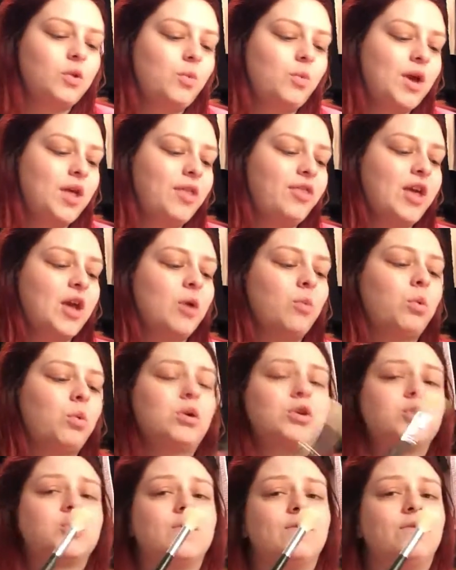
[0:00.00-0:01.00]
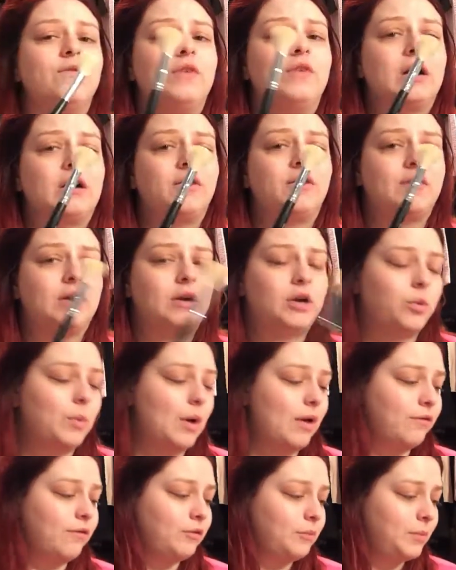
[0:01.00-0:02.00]
with. It works very, very
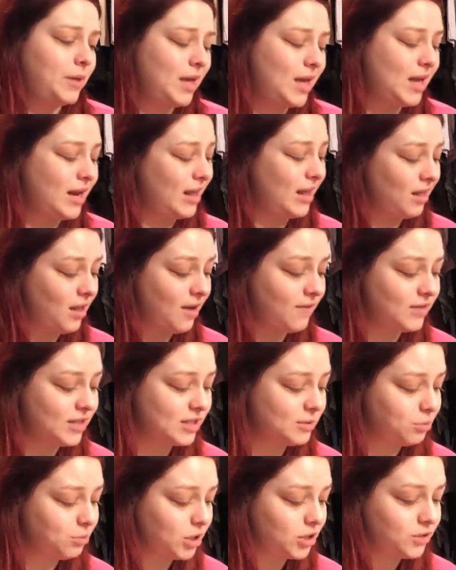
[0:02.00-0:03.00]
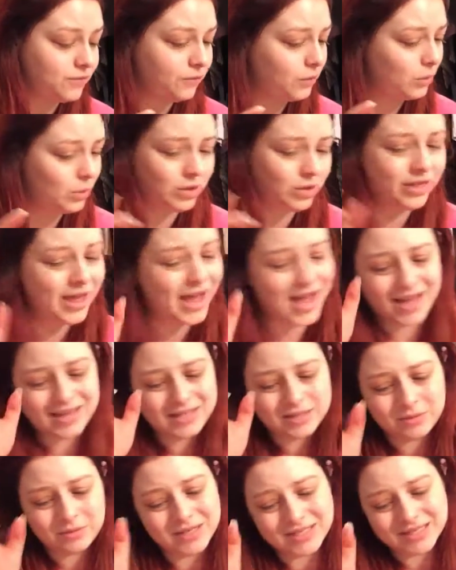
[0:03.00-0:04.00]
well for me, and I love this brush for
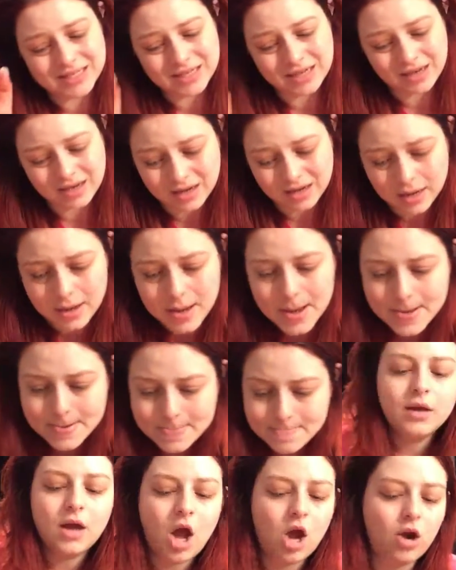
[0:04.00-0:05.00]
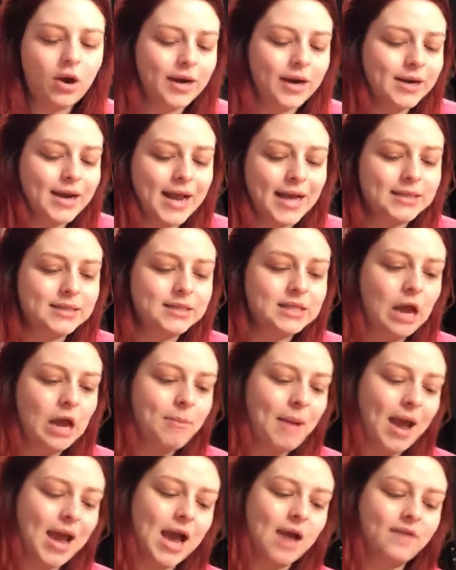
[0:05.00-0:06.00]
that reason. Alright, next
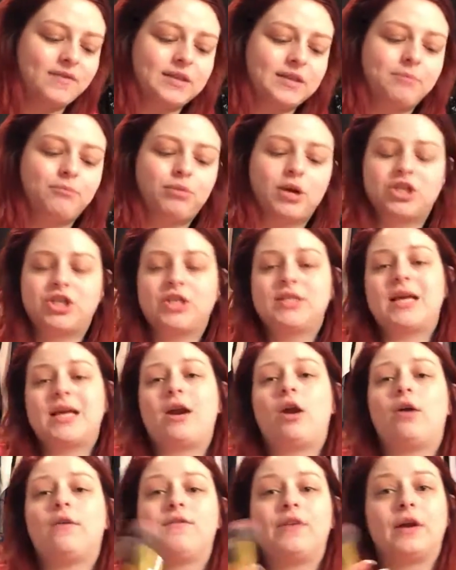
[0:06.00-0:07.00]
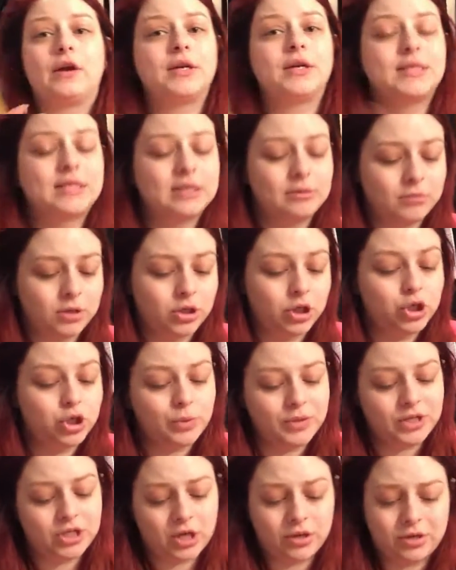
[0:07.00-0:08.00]
up, I have some brushes that are very similar
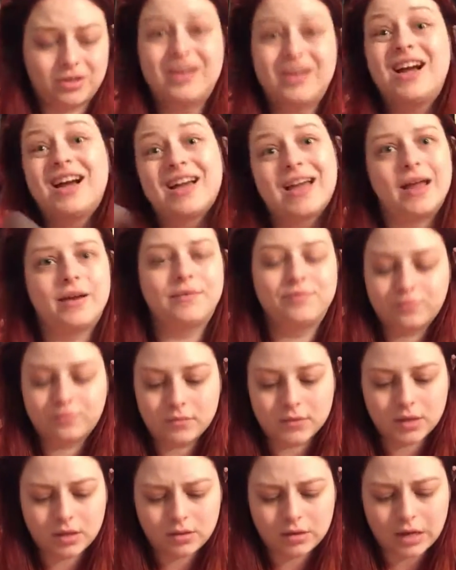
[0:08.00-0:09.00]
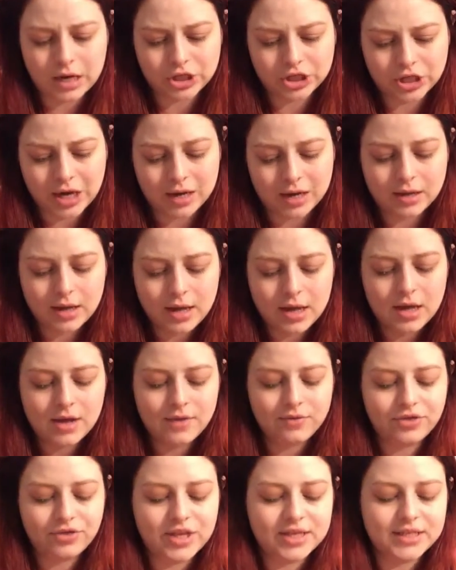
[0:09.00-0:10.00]
to each other. Again, not shock.
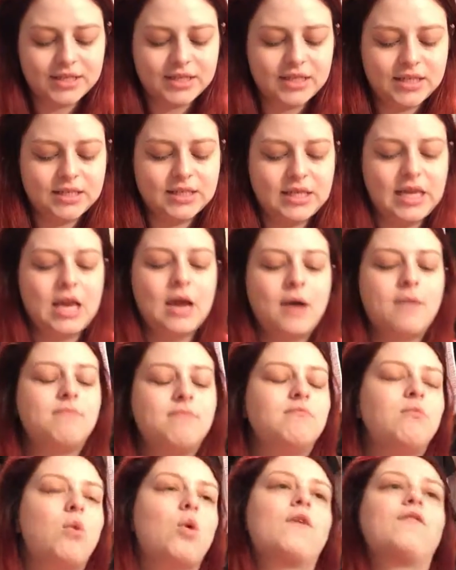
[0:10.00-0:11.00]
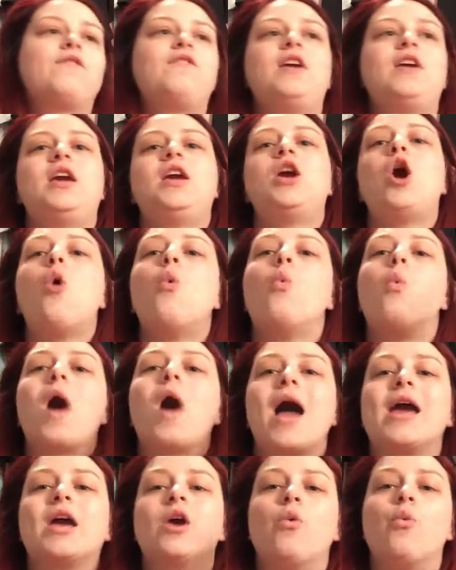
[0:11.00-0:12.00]
This is the Morphe
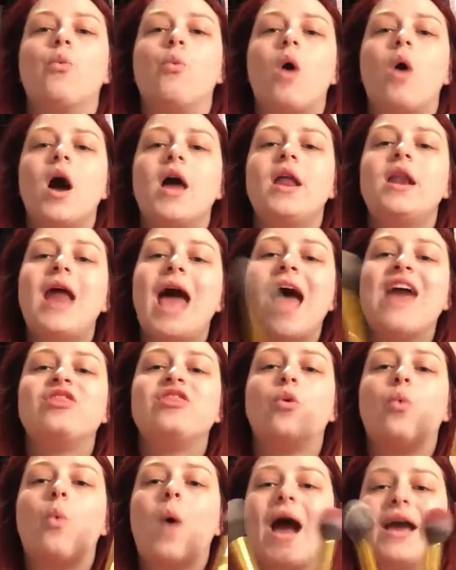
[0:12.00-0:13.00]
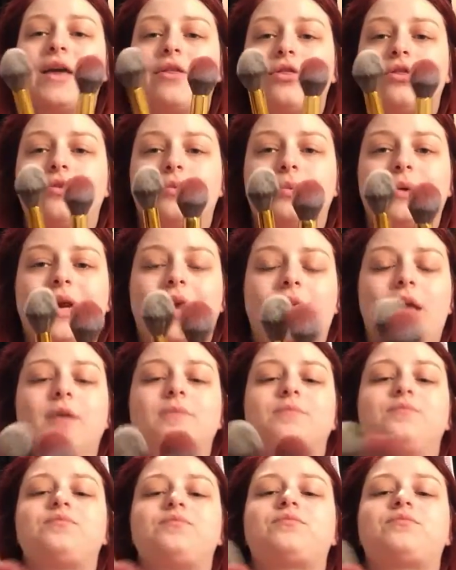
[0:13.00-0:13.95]
Y1 and the Y3.